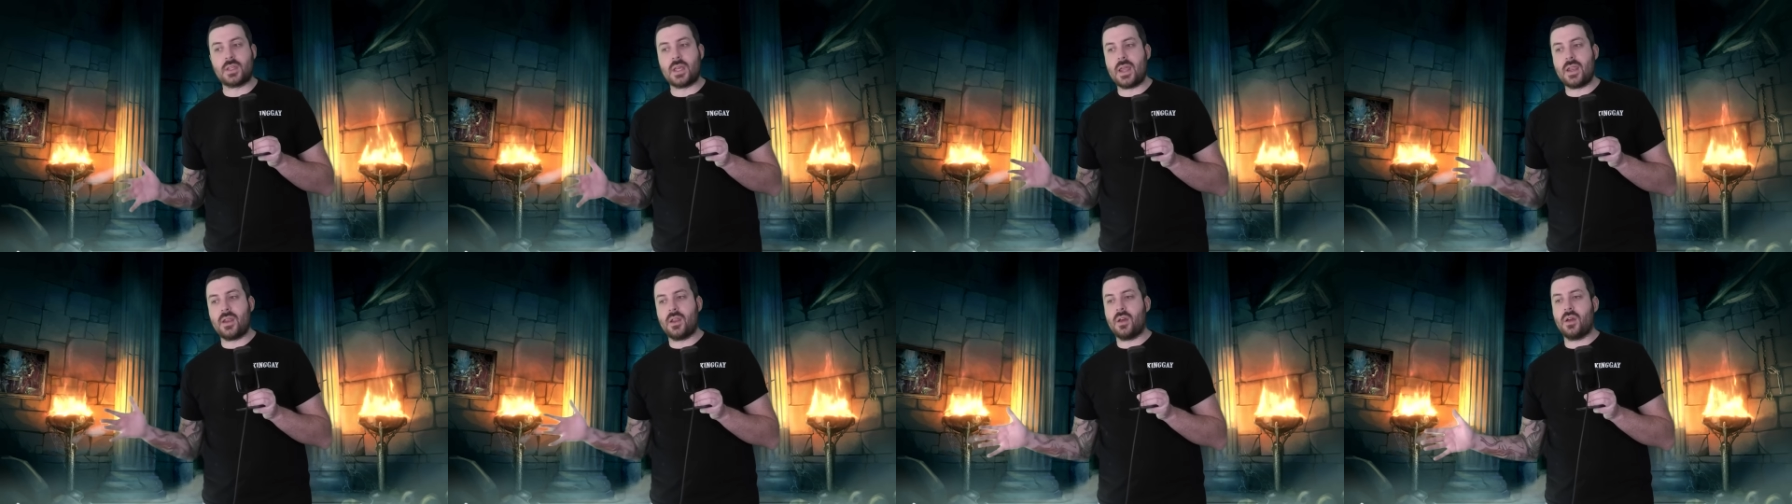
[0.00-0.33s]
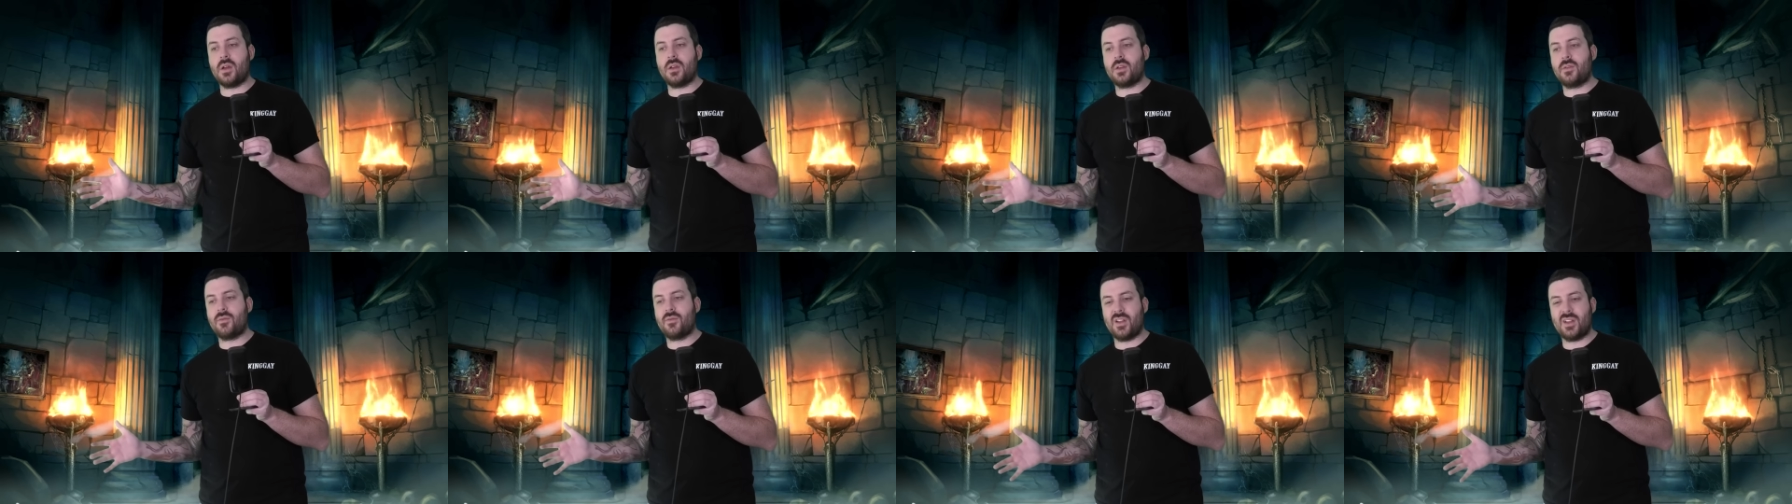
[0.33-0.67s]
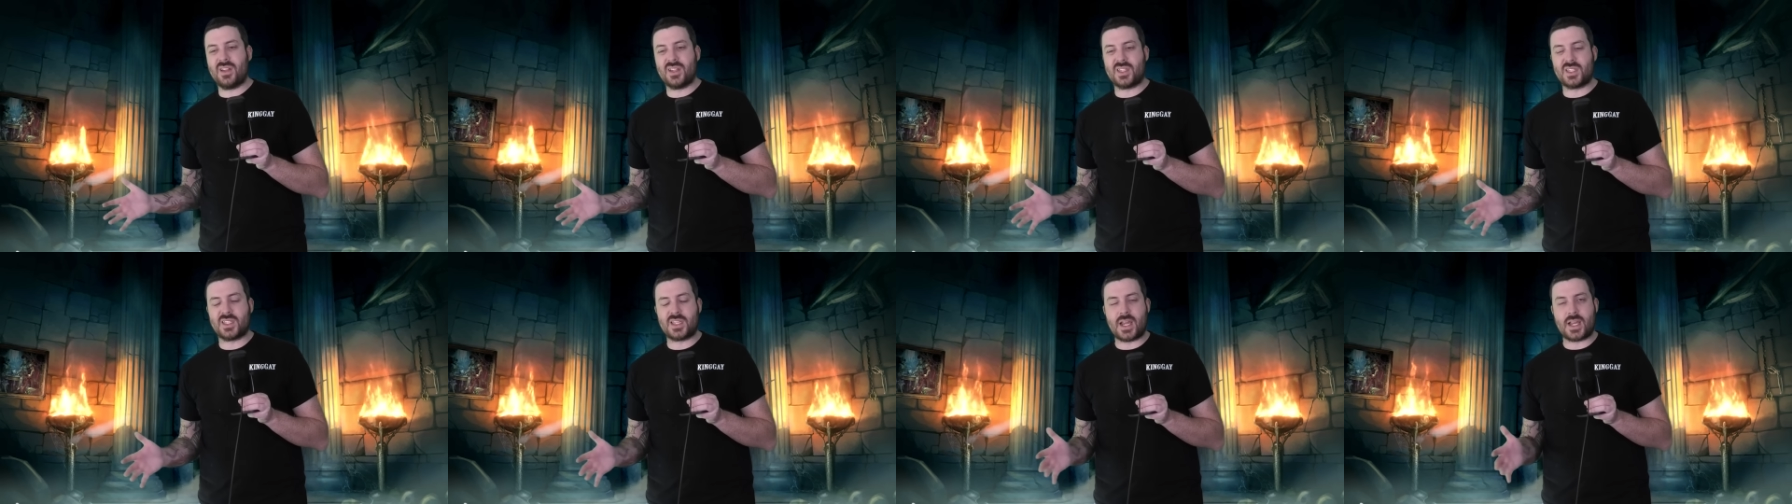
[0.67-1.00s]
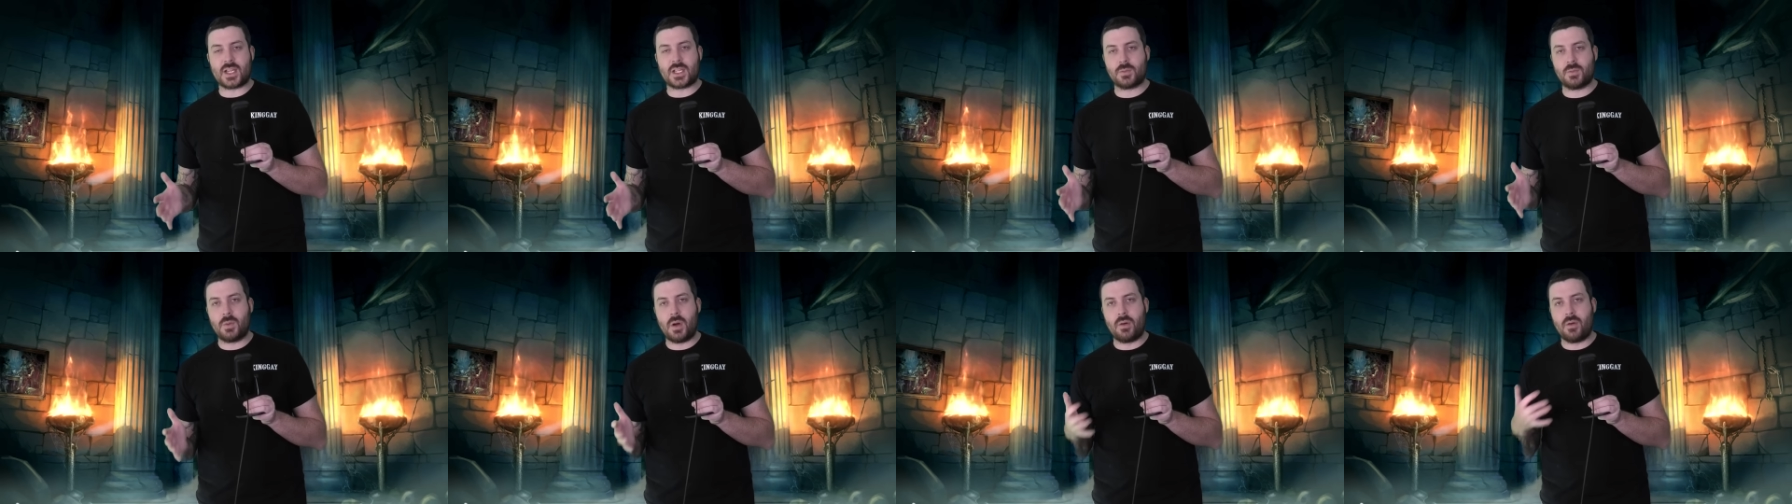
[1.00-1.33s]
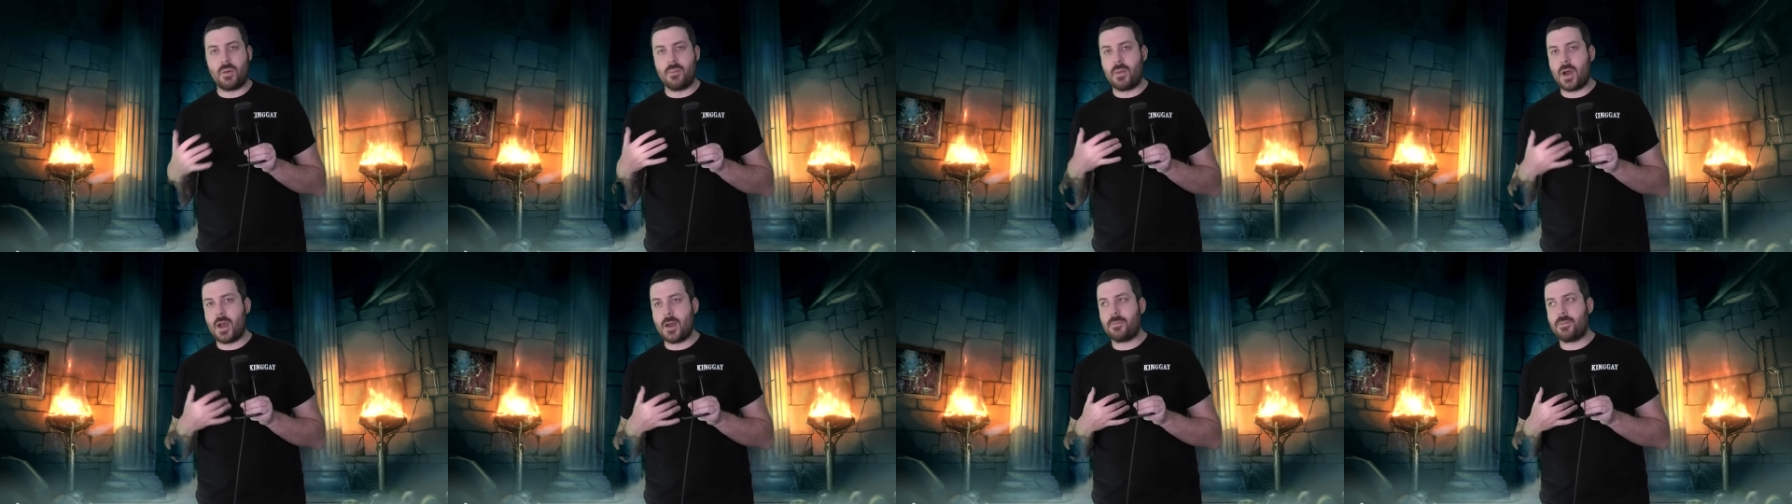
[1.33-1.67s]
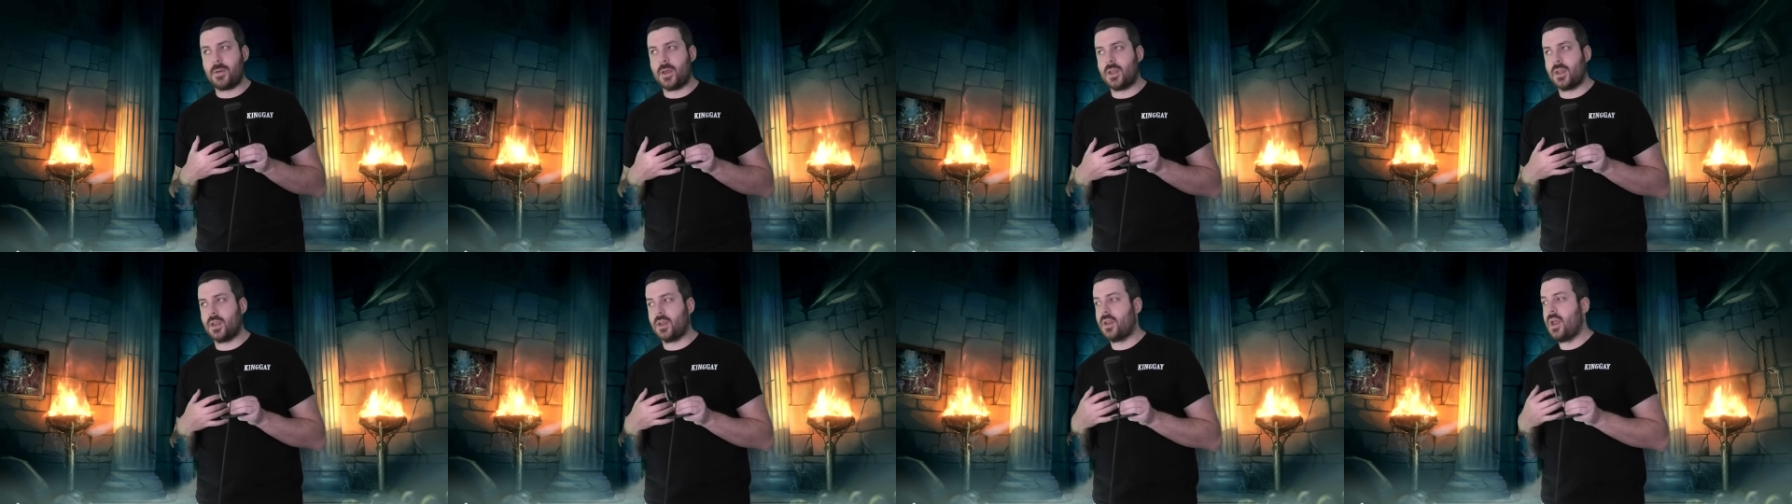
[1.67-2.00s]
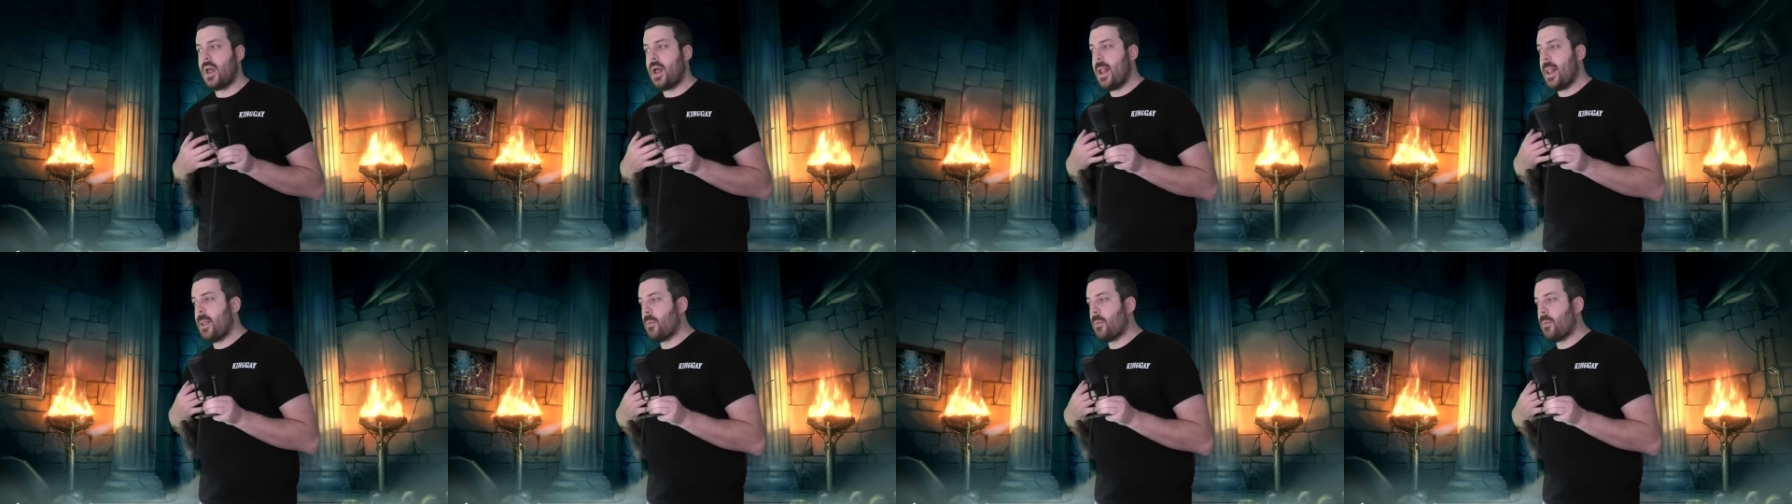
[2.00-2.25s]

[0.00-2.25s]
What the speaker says: and it only really stacks well, in my opinion,